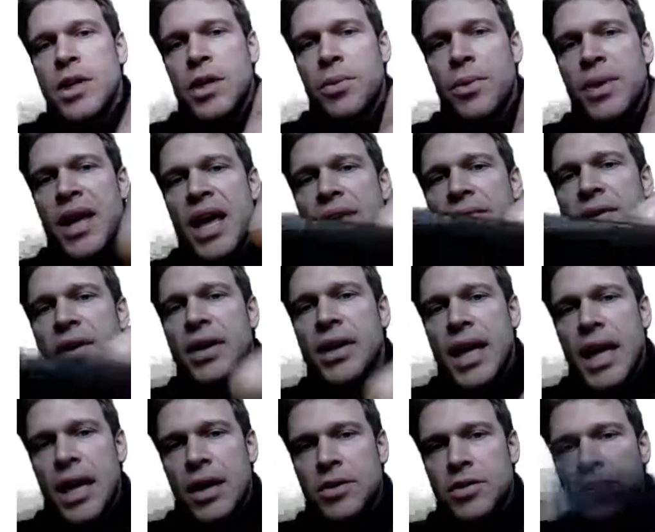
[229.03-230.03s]
Here we have
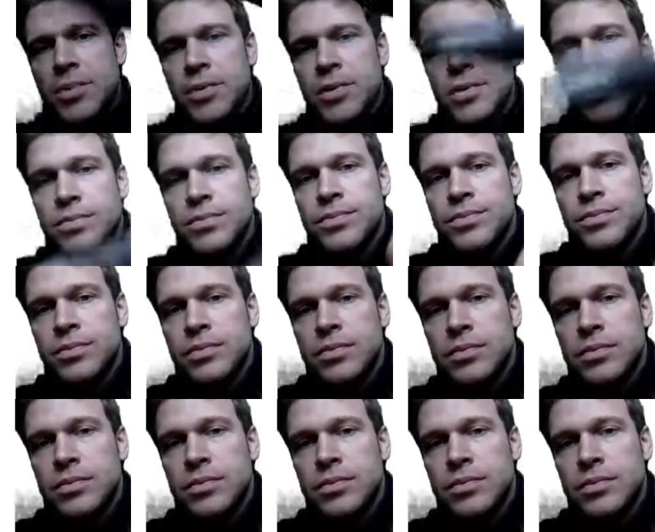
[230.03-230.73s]
uncountable.